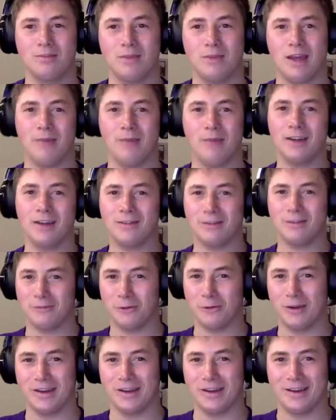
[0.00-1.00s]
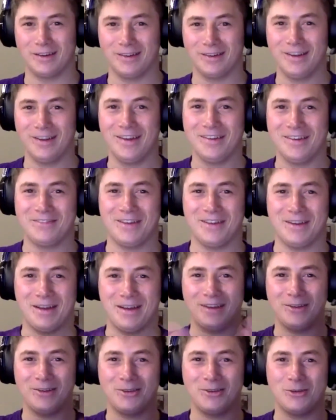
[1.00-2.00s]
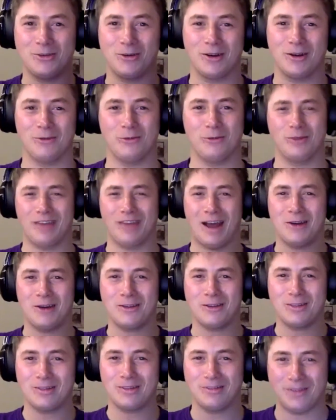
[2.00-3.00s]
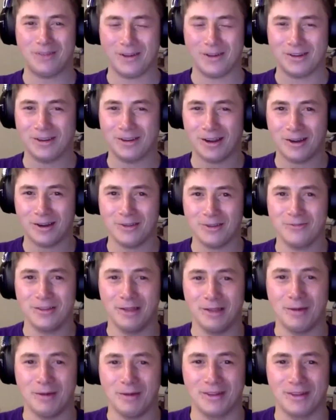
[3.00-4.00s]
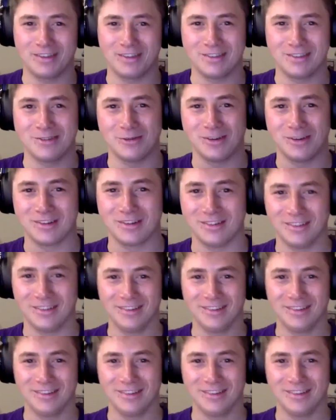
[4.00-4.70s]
I'm not even a 49er fan. I know you are, but how do you feel about that situation?